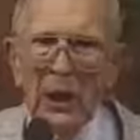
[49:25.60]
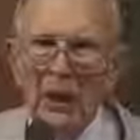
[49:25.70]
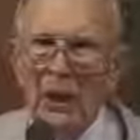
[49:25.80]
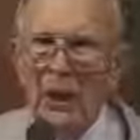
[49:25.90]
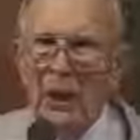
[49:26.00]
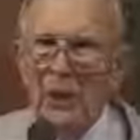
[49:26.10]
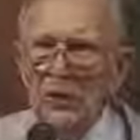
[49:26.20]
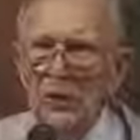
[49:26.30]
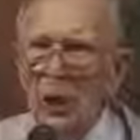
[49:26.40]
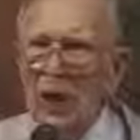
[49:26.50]
And
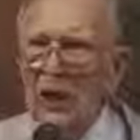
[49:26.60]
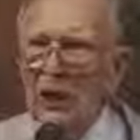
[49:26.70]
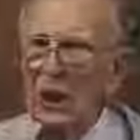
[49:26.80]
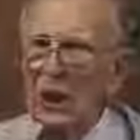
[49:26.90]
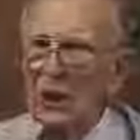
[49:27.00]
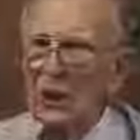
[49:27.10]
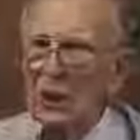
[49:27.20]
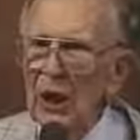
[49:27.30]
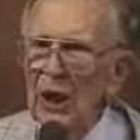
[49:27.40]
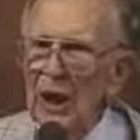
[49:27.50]
so I got to
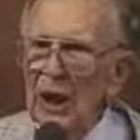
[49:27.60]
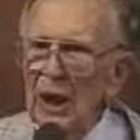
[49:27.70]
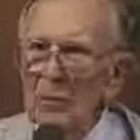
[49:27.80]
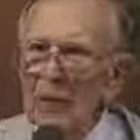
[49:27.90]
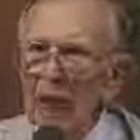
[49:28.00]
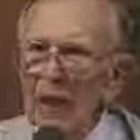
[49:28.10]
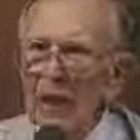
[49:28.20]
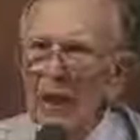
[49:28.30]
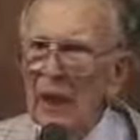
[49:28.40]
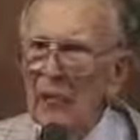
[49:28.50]
entertaining them, and I
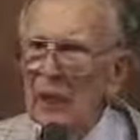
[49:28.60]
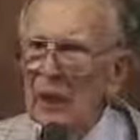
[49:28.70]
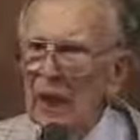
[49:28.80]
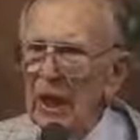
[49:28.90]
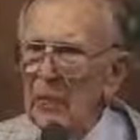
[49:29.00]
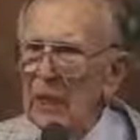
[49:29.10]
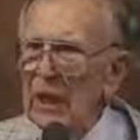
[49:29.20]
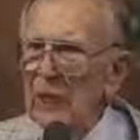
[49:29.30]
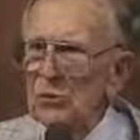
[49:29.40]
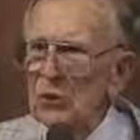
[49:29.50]
didn't have but 10
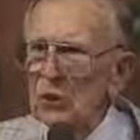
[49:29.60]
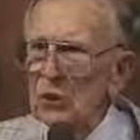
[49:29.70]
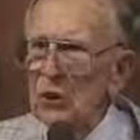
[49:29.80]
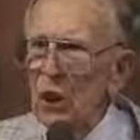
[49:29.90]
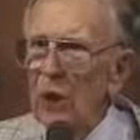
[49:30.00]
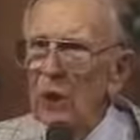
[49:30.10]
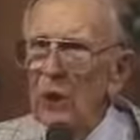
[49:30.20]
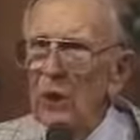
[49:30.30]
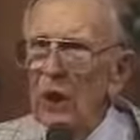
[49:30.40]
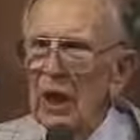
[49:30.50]
minutes to
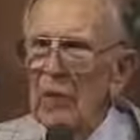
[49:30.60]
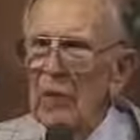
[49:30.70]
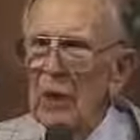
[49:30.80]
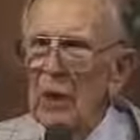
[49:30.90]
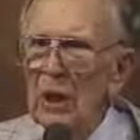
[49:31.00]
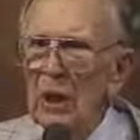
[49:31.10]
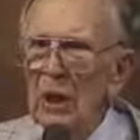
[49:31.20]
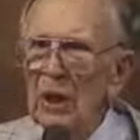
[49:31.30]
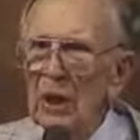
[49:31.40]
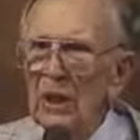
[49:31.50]
talk to them.
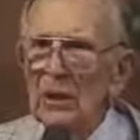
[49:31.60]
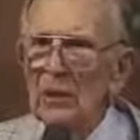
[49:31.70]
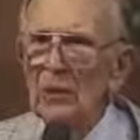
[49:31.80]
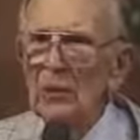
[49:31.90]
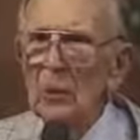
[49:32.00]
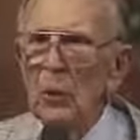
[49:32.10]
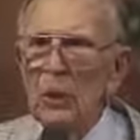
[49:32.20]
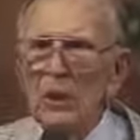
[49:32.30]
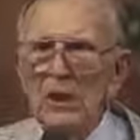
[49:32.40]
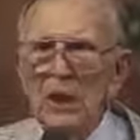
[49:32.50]
I
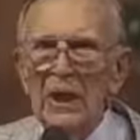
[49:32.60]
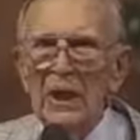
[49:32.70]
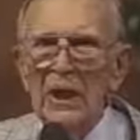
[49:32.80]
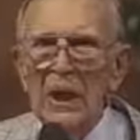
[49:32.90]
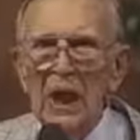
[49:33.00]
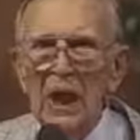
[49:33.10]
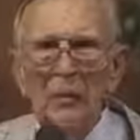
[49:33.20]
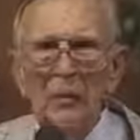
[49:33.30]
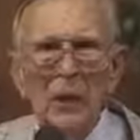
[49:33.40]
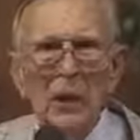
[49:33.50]
wasted the
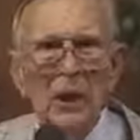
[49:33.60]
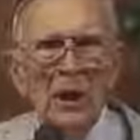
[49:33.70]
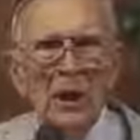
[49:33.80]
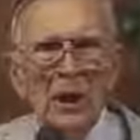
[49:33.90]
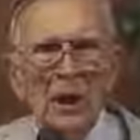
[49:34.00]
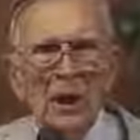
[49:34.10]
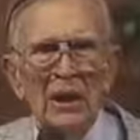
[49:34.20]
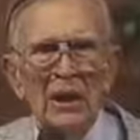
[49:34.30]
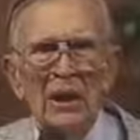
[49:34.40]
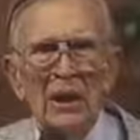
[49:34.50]
time,
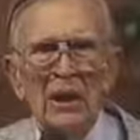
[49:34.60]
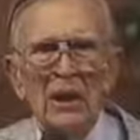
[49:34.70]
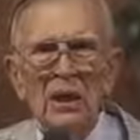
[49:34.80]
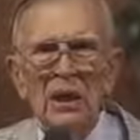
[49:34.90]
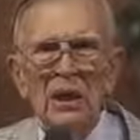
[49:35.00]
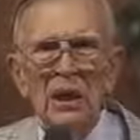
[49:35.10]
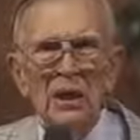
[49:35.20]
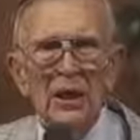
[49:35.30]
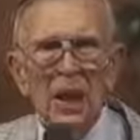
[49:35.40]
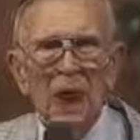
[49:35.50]
and
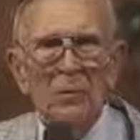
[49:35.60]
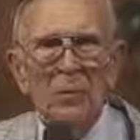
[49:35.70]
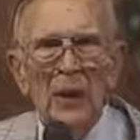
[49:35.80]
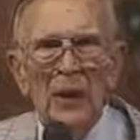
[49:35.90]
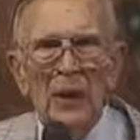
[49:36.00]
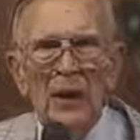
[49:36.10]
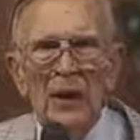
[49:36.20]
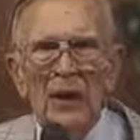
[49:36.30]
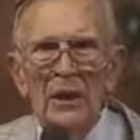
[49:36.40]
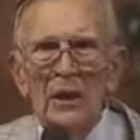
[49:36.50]
nothing happened there
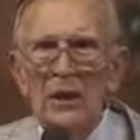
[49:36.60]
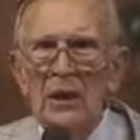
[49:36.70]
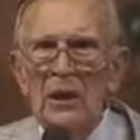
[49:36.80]
either.